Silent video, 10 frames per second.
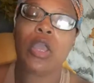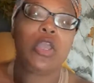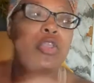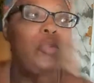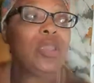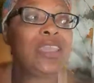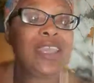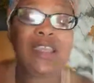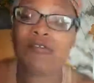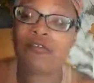you're
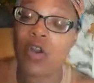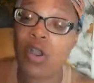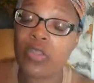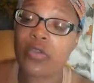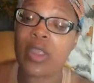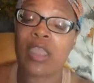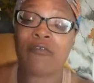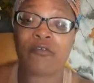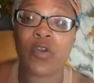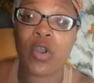getting farther and
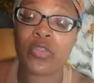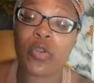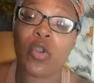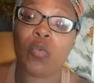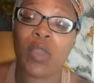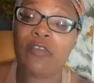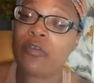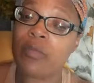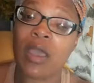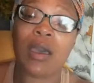farther away
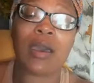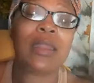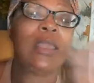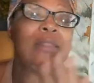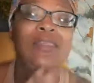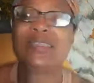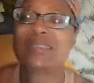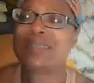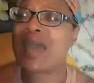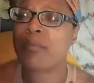from God. This is
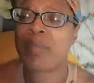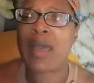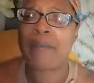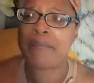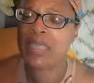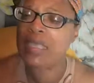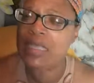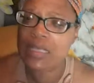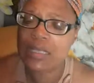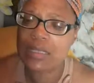not about me.